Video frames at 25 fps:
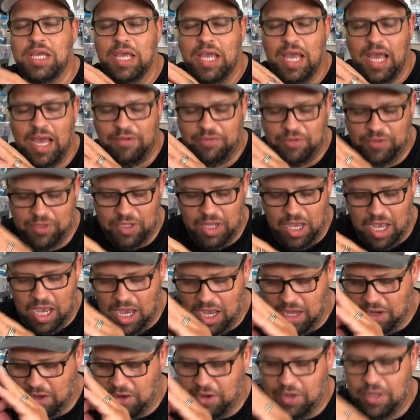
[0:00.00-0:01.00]
I feel
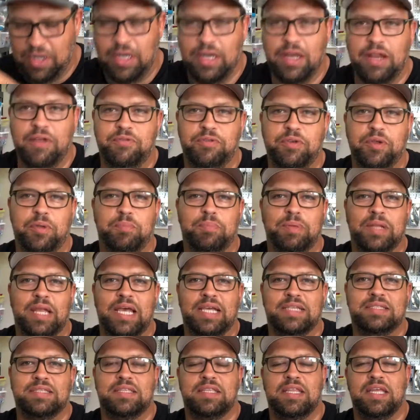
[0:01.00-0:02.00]
honored and I feel
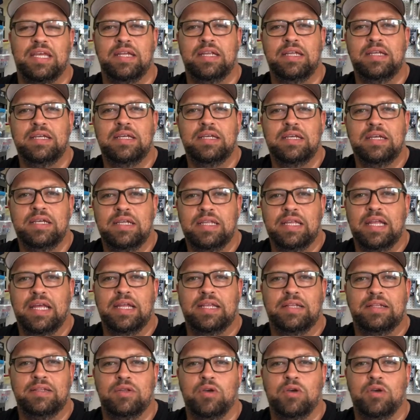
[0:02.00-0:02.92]
blessed that